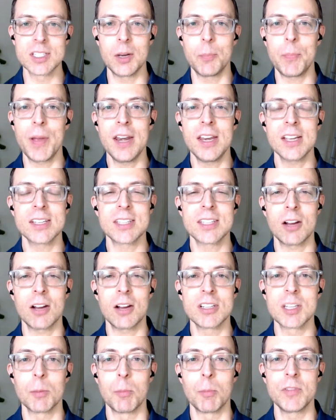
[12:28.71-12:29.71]
there was an
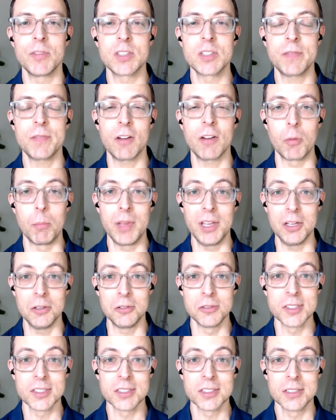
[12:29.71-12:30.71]
appendix there on some of his favorite
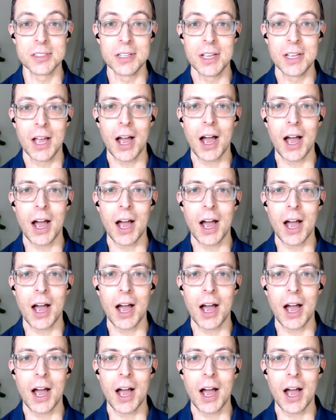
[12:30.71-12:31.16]
meals.